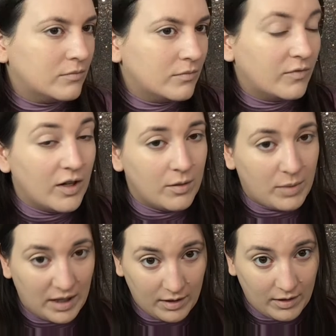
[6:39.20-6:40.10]
I'm very
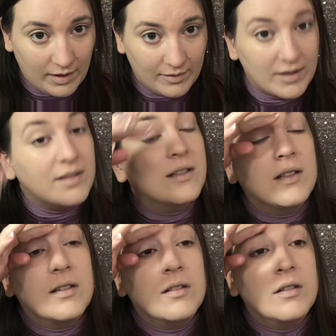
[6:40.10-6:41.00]
pale,
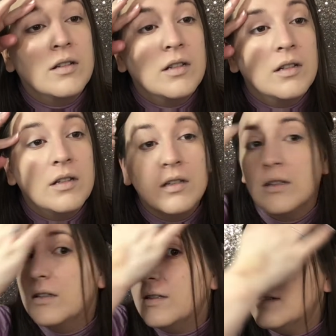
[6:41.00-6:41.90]
obviously.
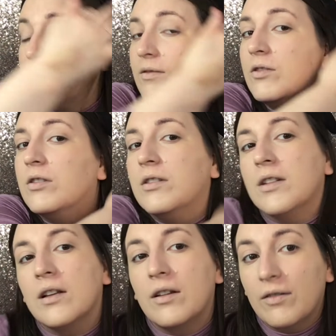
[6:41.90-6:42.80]
As if you couldn't
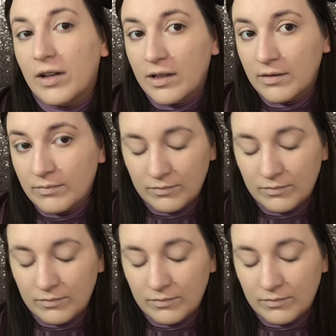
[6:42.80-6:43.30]
tell already.